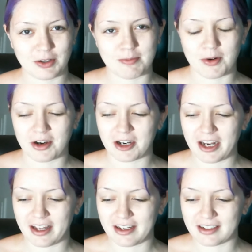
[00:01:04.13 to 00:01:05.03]
it more
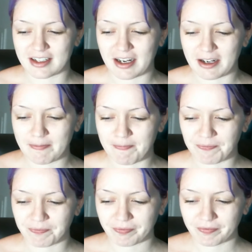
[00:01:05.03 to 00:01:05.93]
and
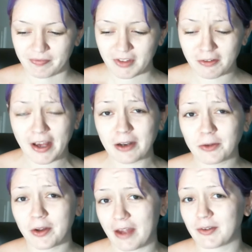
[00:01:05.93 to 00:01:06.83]
found
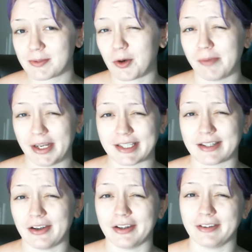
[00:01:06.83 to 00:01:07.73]
one that was more
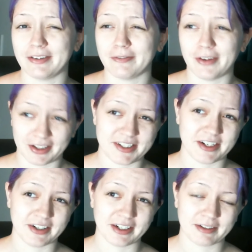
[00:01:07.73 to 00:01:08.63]
based on
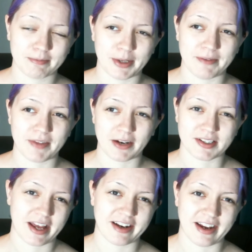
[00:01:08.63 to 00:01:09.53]
volunteering, but I was
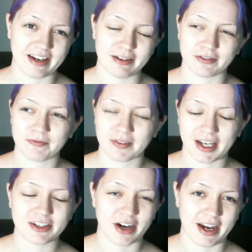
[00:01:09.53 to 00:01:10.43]
kind of naive.
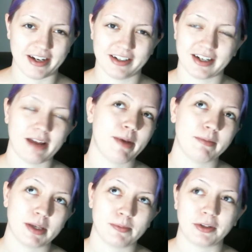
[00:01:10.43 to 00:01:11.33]
I tried. I met
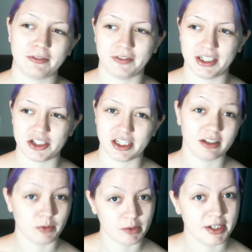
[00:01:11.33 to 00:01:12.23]
people in Fiji,
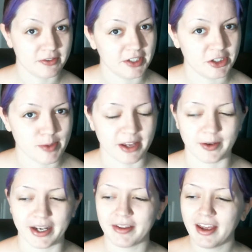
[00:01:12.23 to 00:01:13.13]
went to Fiji by the
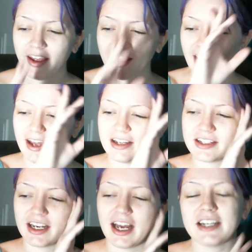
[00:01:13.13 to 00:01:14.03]
way,
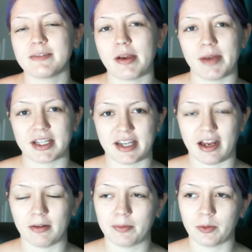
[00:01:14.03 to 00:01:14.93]
and I did my best to
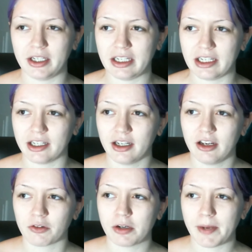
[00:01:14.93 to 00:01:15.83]
help. We
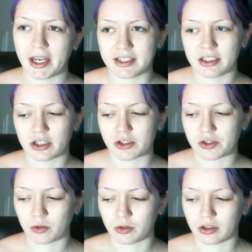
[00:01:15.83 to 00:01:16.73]
repainted their
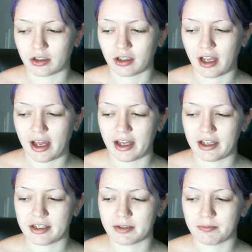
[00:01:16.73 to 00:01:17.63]
school
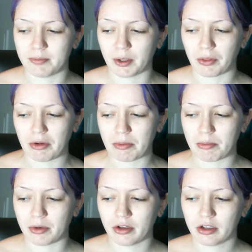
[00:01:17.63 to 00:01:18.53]
and built them,